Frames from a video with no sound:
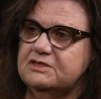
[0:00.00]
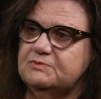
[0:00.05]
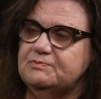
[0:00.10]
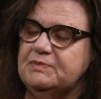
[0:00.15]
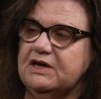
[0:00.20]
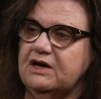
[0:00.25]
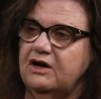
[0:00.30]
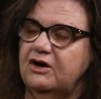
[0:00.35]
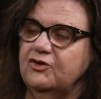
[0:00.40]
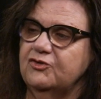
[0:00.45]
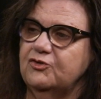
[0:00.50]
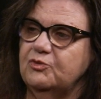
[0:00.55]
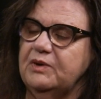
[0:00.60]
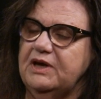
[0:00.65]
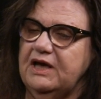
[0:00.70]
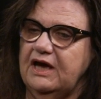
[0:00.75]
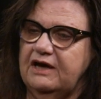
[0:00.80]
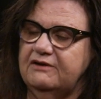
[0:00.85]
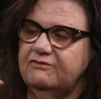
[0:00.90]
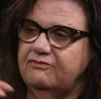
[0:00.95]
because we
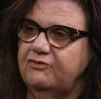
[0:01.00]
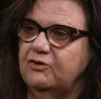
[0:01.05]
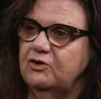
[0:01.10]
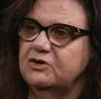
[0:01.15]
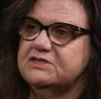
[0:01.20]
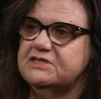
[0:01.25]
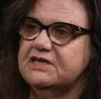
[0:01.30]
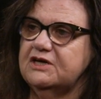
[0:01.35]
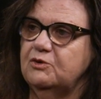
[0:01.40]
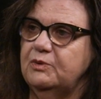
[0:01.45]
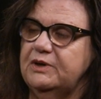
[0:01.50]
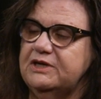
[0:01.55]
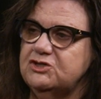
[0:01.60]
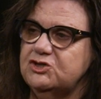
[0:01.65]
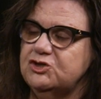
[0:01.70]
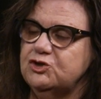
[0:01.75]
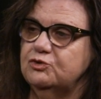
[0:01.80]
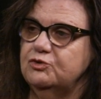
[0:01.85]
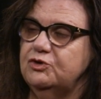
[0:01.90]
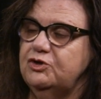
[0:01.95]
had 4
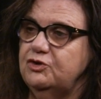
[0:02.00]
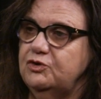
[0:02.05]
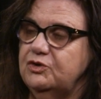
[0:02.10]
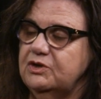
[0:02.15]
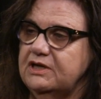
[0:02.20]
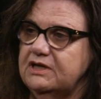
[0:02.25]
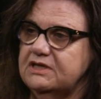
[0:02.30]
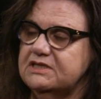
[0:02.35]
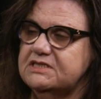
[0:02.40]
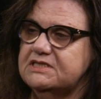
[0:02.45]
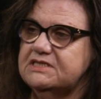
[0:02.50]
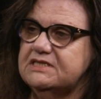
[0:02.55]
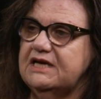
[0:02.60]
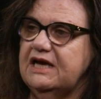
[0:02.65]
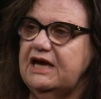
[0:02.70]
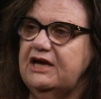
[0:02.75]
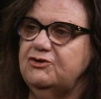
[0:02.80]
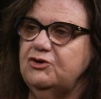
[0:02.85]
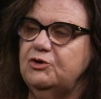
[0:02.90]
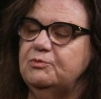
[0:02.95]
sequential units,
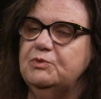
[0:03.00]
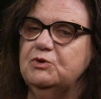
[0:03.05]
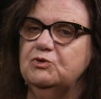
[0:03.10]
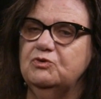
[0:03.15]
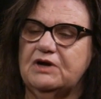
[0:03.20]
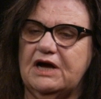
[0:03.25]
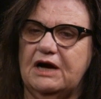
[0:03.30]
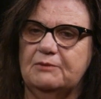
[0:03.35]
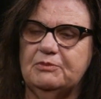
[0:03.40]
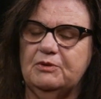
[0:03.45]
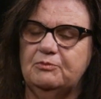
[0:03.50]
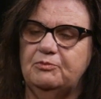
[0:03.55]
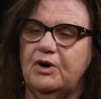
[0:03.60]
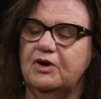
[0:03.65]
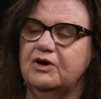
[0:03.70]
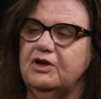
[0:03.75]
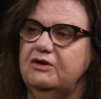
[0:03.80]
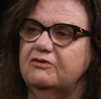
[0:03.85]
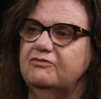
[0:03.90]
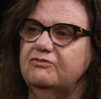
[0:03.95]
and you build up a
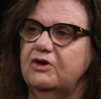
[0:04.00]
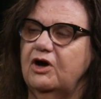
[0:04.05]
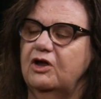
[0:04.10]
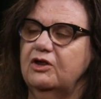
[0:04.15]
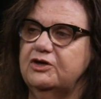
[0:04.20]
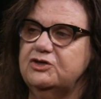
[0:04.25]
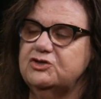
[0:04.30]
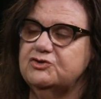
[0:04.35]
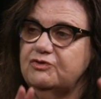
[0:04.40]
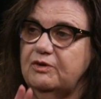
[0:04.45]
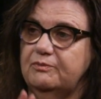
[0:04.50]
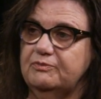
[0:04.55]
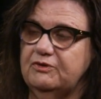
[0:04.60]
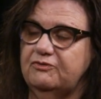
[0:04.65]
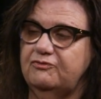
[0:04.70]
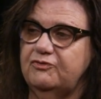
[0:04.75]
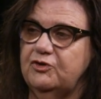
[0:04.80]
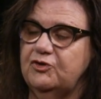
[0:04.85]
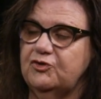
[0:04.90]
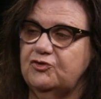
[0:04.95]
body of knowledge from the
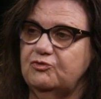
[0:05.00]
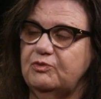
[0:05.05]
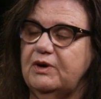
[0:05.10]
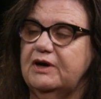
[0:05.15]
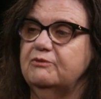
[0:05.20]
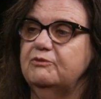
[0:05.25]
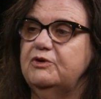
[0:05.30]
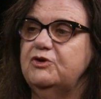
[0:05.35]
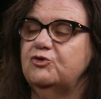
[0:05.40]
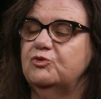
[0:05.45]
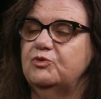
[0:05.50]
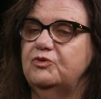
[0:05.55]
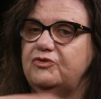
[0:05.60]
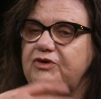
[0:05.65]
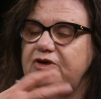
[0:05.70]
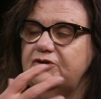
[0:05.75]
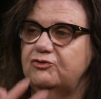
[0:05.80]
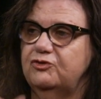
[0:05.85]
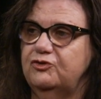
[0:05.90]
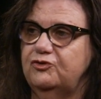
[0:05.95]
first one, which was
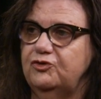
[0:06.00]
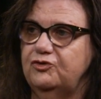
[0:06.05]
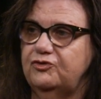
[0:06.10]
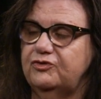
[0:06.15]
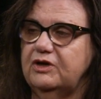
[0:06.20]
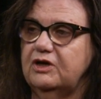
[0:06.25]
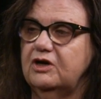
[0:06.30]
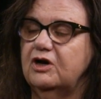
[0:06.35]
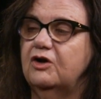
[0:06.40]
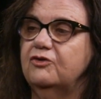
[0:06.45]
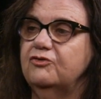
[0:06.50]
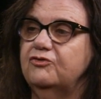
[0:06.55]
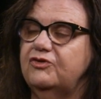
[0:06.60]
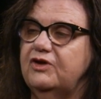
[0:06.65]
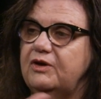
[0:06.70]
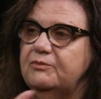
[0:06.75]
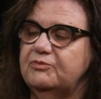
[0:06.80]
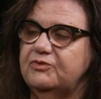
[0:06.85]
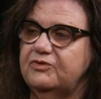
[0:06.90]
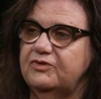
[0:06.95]
introducing
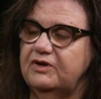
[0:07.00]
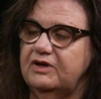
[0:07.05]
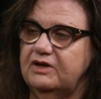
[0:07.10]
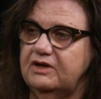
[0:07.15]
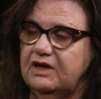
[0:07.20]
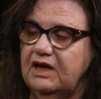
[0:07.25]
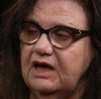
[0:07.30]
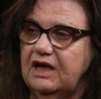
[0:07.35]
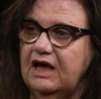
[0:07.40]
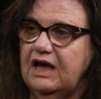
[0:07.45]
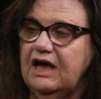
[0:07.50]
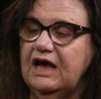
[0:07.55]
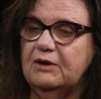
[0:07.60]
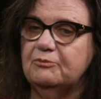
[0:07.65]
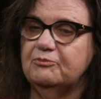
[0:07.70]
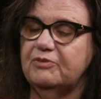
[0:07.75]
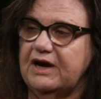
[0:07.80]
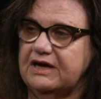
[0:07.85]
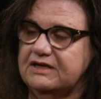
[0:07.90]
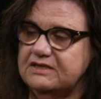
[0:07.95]
concepts and
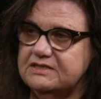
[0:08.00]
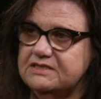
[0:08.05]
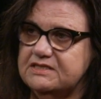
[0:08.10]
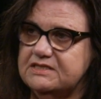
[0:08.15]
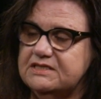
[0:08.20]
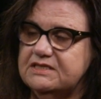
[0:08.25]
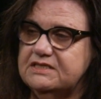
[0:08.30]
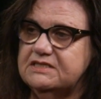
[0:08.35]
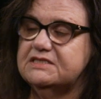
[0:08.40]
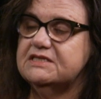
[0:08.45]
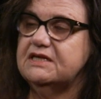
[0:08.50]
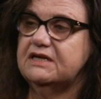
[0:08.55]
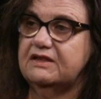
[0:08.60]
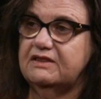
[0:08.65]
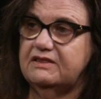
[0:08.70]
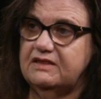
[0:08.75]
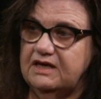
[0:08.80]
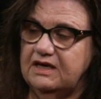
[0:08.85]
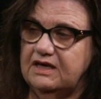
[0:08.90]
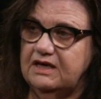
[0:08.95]
practices and
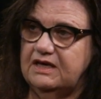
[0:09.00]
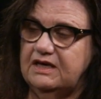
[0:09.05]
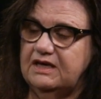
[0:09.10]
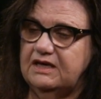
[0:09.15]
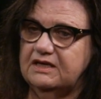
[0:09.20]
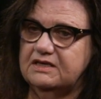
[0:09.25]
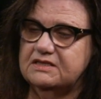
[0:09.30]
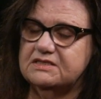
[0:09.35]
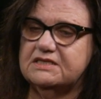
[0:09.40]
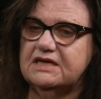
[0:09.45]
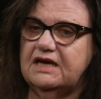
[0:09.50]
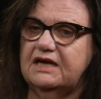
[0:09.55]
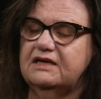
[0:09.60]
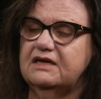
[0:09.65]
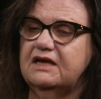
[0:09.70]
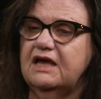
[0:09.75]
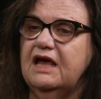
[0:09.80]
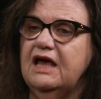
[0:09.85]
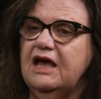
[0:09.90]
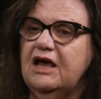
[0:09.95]
thinkings and
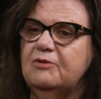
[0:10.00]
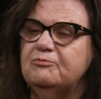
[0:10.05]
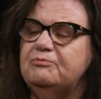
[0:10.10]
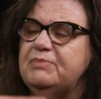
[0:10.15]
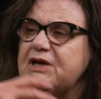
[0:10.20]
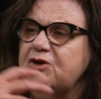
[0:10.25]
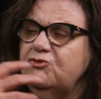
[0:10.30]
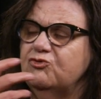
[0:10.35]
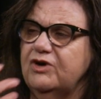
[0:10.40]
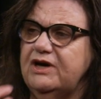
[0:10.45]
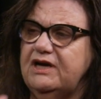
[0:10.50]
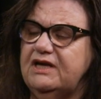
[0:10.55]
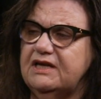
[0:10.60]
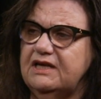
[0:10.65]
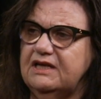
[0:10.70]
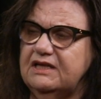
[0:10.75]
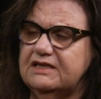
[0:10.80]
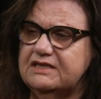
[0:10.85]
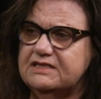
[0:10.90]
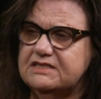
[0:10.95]
big
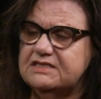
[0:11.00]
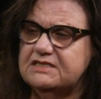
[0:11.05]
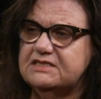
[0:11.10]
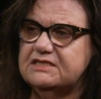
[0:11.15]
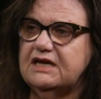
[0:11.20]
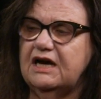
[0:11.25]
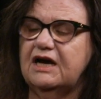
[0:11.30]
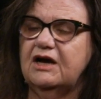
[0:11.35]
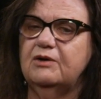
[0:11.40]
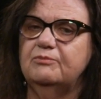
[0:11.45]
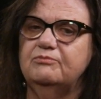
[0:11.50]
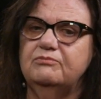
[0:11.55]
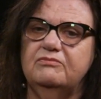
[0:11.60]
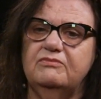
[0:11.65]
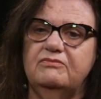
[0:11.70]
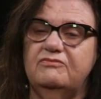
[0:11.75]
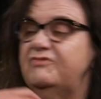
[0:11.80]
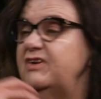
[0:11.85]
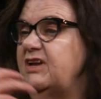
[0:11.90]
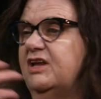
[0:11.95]
reading list,
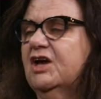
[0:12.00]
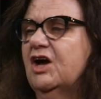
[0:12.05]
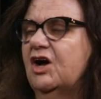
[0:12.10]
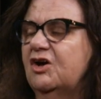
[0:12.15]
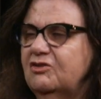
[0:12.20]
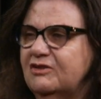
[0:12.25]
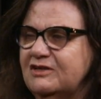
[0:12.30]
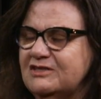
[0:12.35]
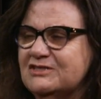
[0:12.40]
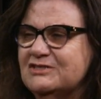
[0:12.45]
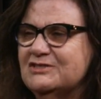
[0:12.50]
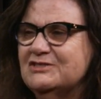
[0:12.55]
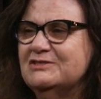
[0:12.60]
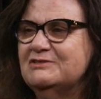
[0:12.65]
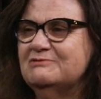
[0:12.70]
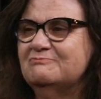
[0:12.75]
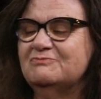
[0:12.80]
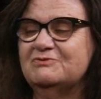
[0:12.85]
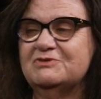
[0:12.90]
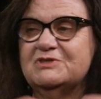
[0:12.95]
video
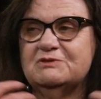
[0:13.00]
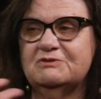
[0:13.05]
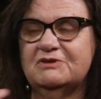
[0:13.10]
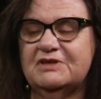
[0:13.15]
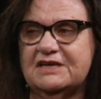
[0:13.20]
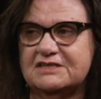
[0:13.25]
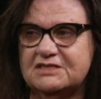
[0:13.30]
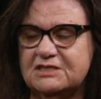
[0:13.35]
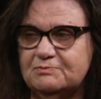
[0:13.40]
lists, guest